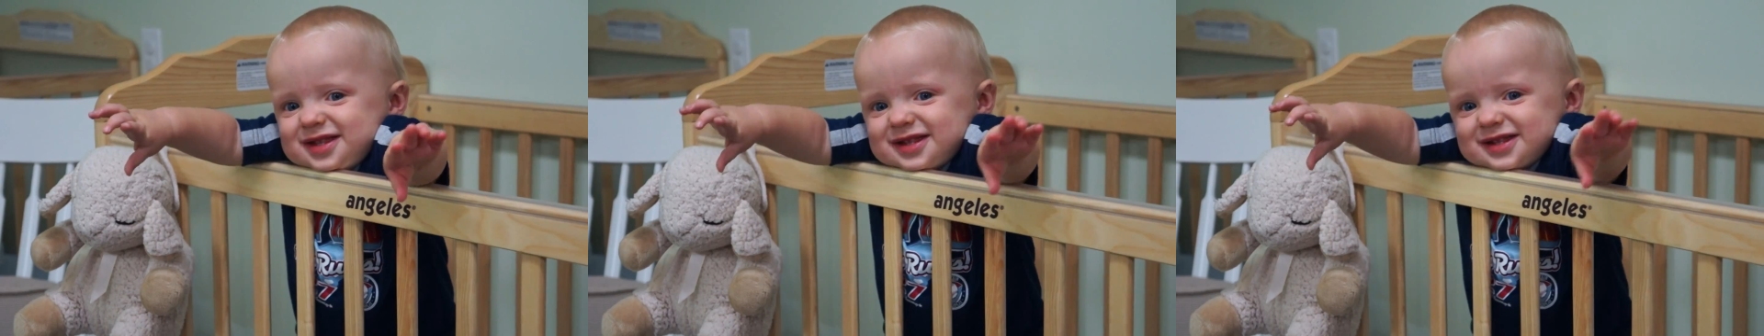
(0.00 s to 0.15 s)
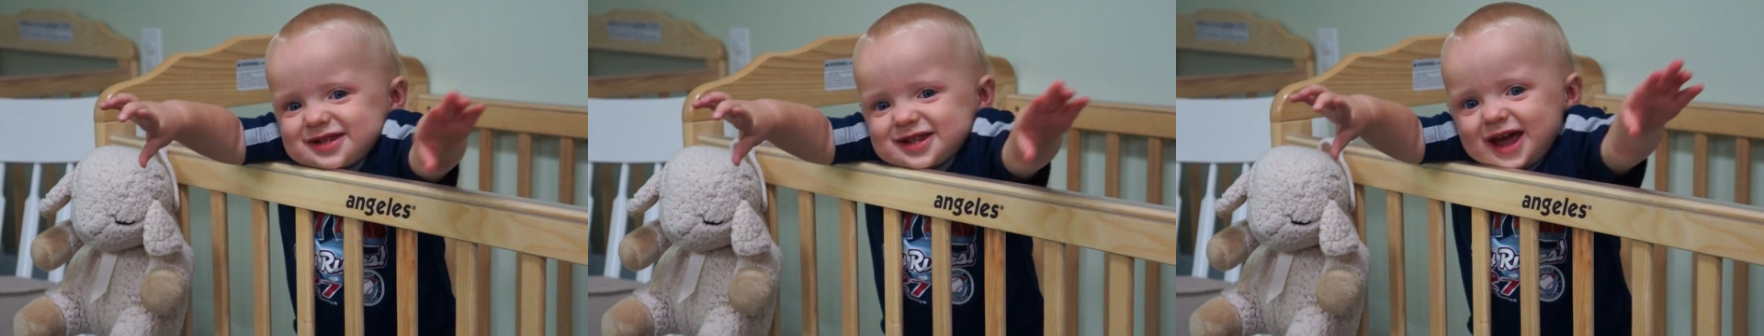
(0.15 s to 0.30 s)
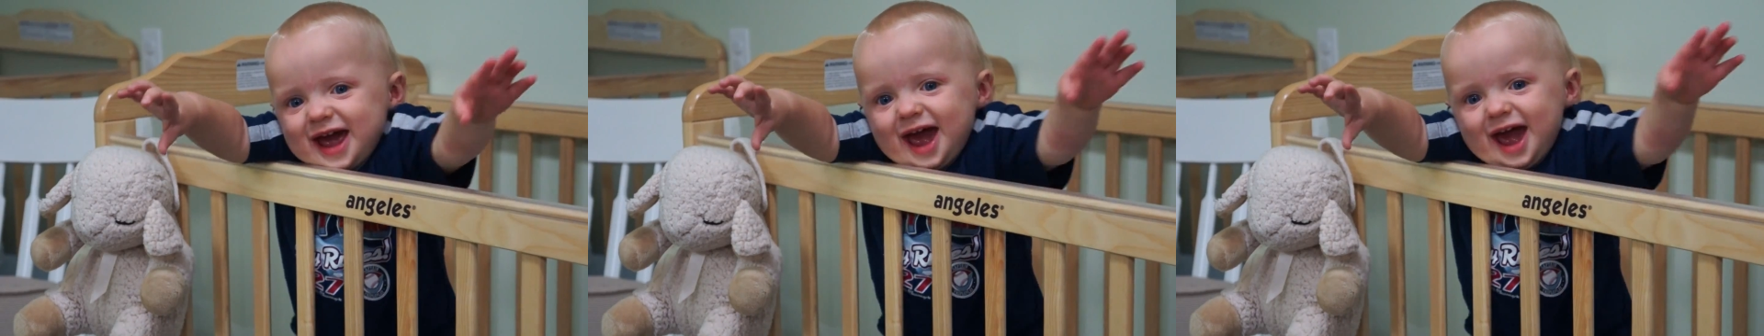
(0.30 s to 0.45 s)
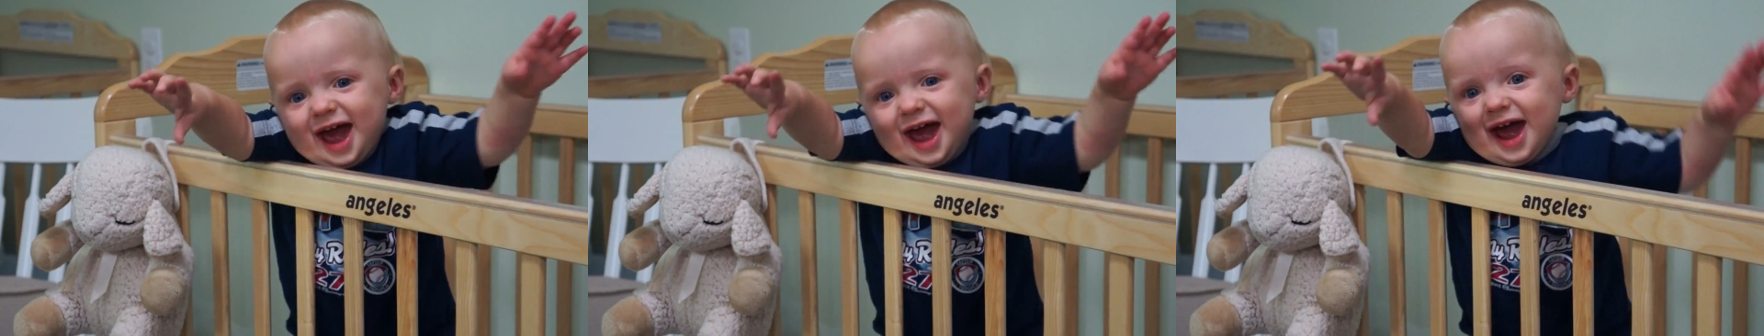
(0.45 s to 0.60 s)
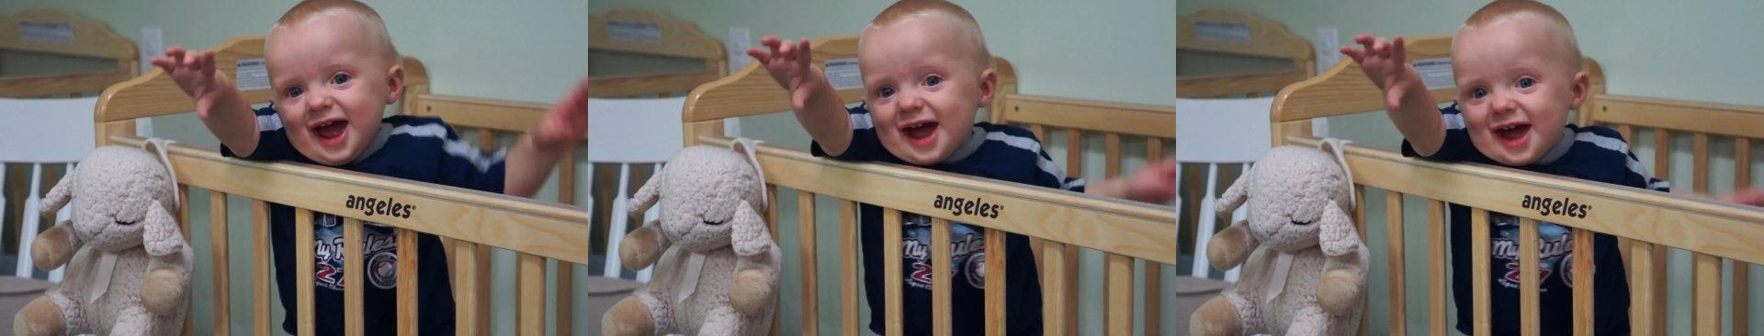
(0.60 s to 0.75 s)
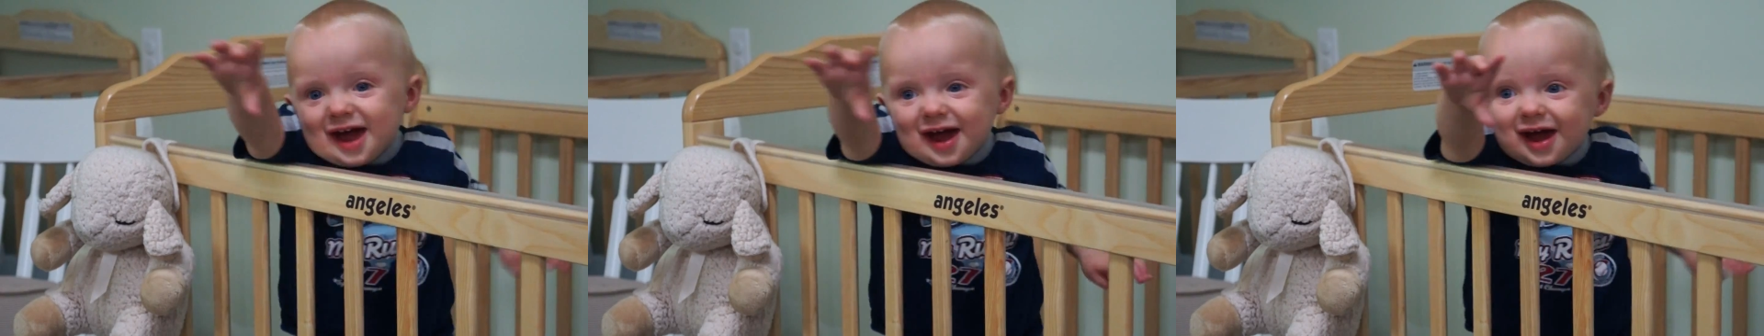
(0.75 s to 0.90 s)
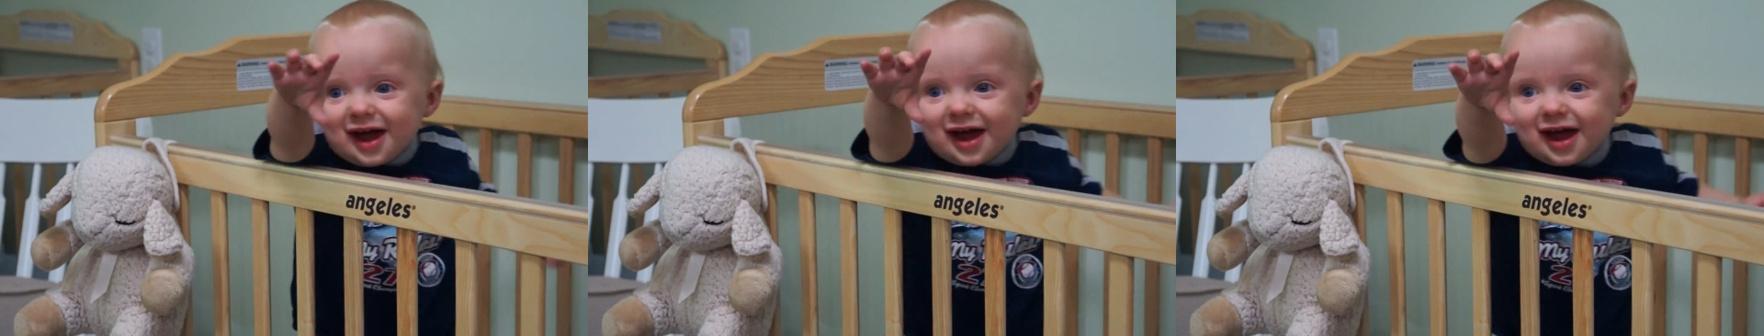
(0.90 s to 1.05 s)
So there are some
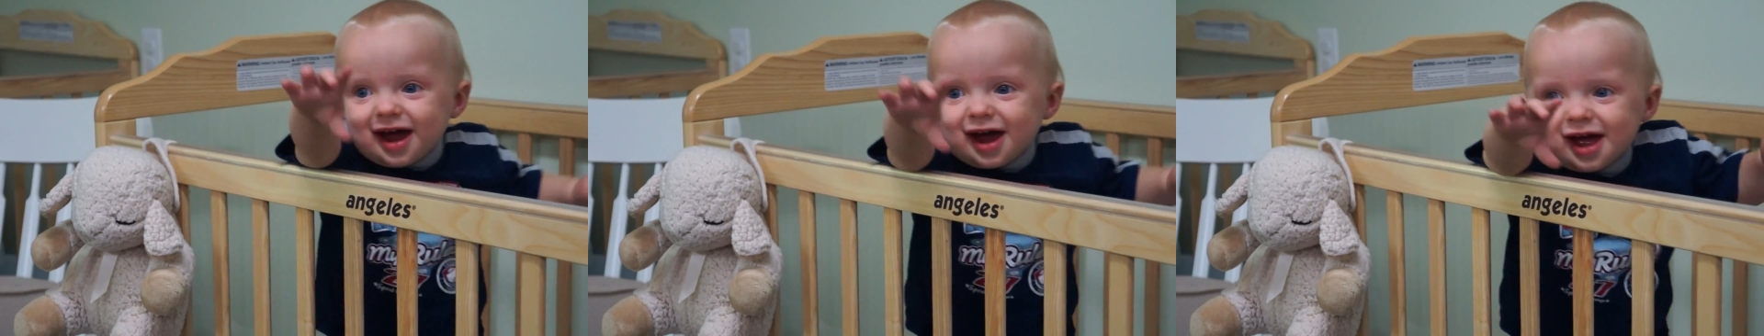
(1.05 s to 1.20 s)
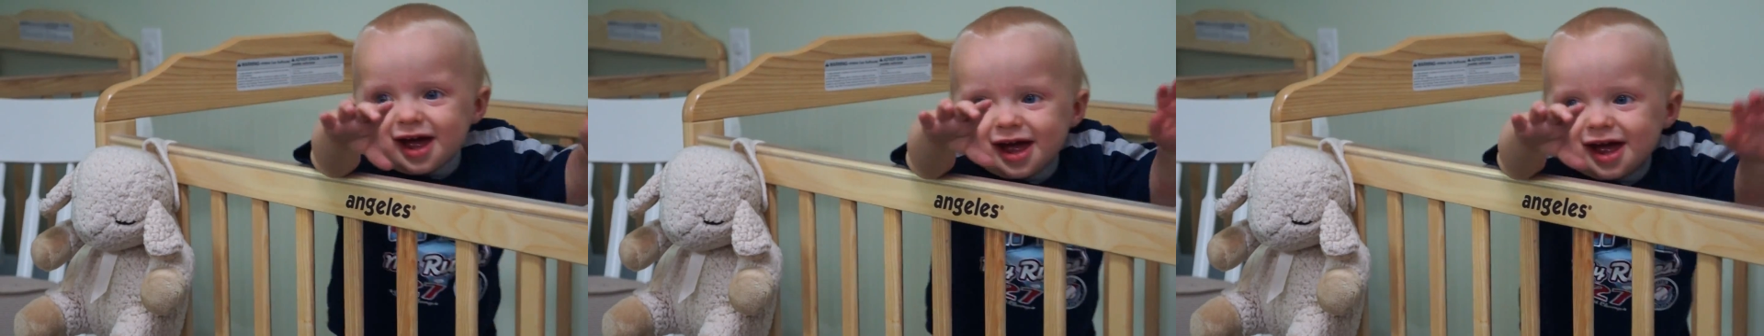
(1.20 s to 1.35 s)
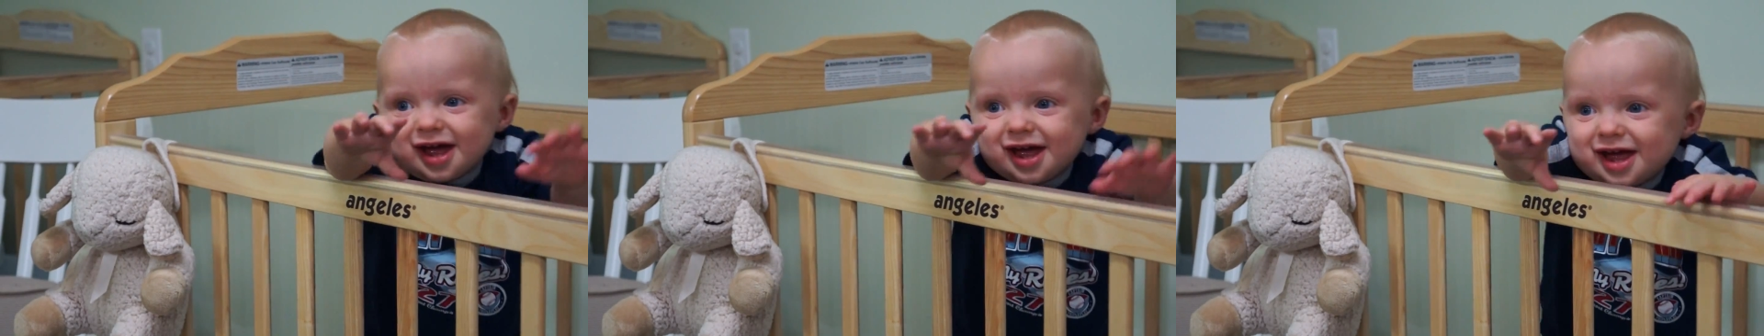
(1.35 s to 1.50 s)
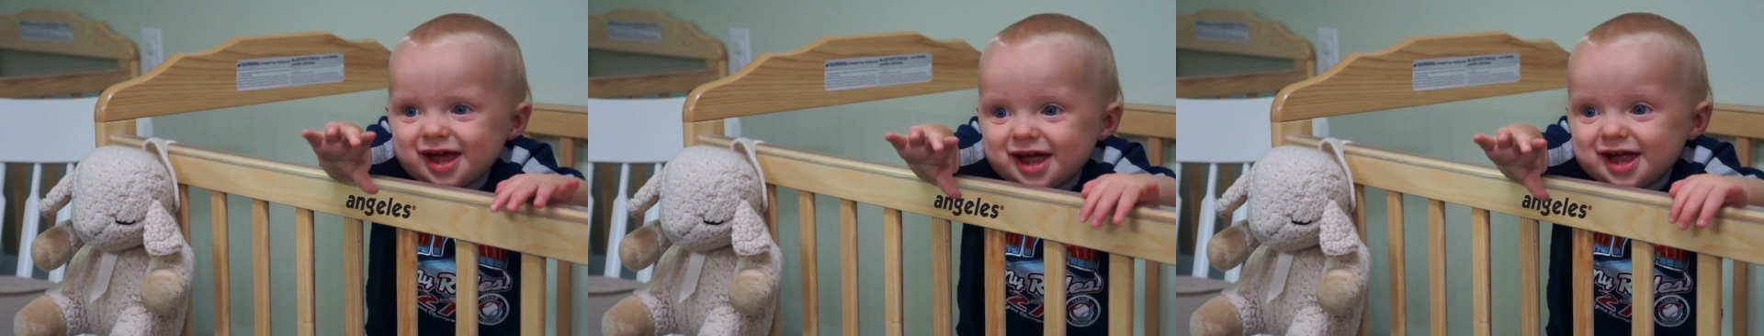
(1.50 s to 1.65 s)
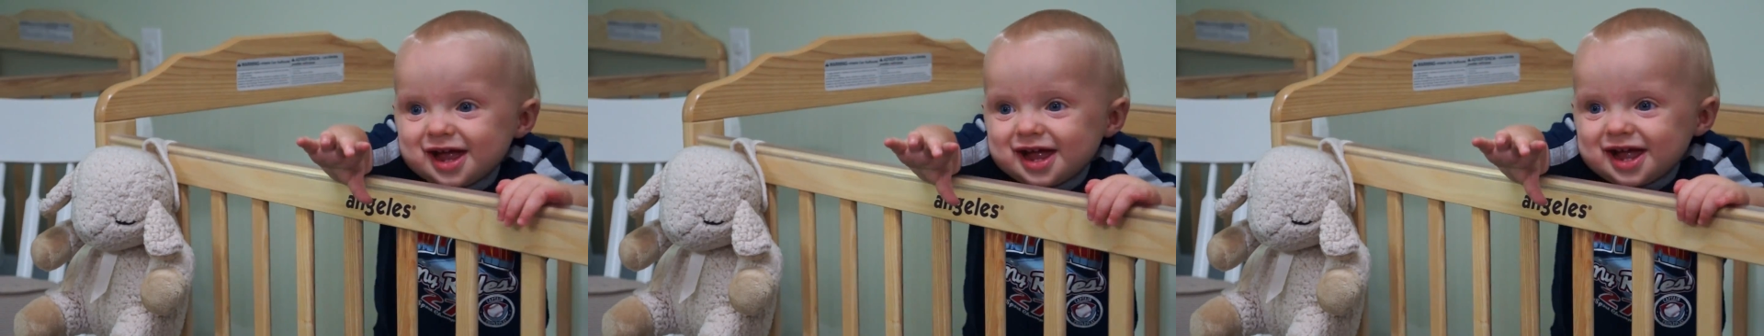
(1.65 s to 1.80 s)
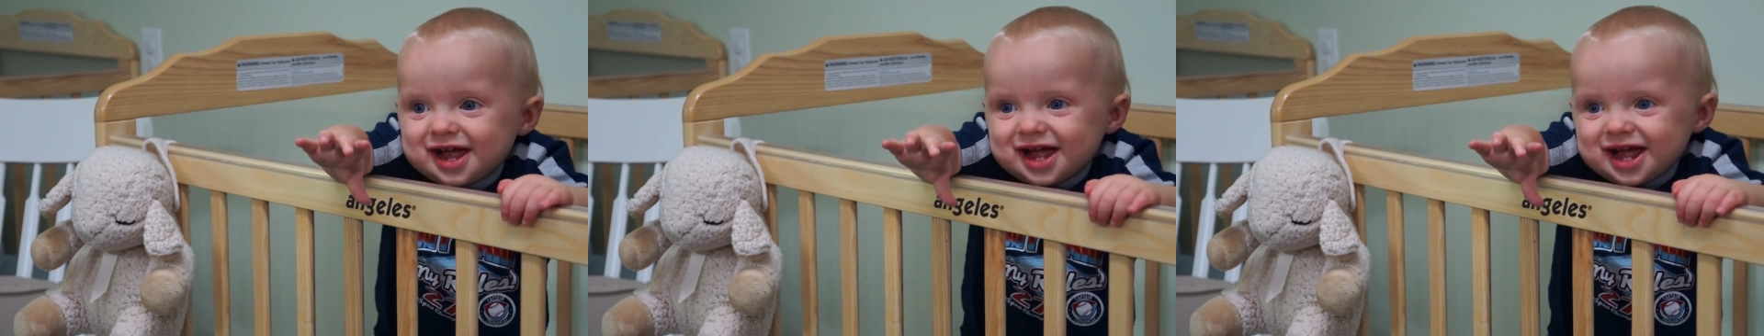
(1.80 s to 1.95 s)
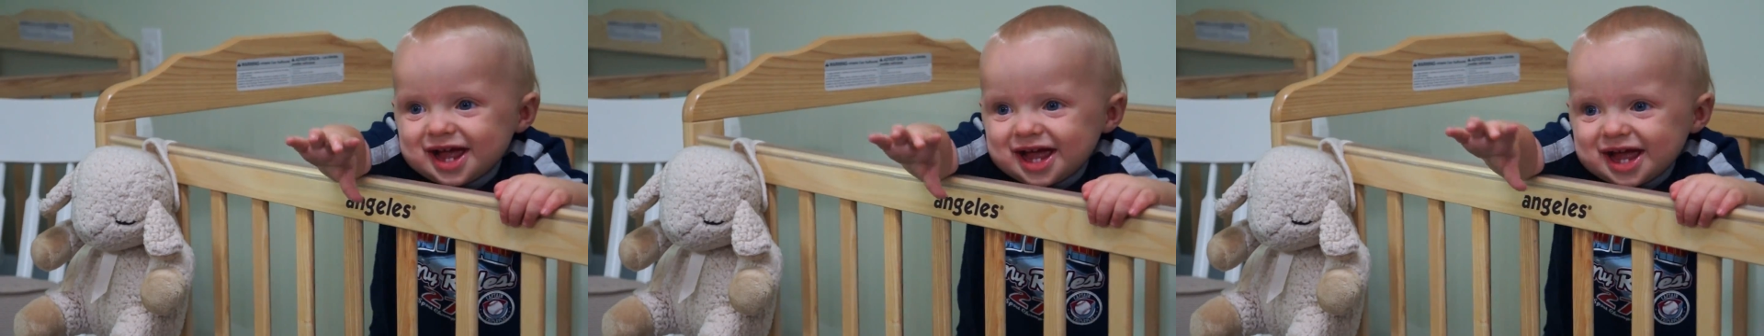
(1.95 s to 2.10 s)
real challenges going
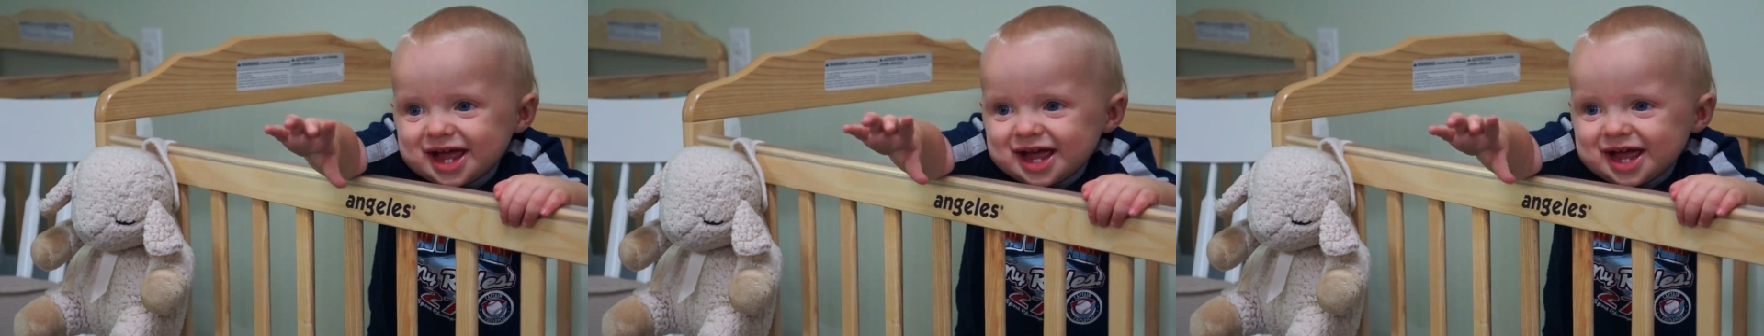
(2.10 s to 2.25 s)
forward.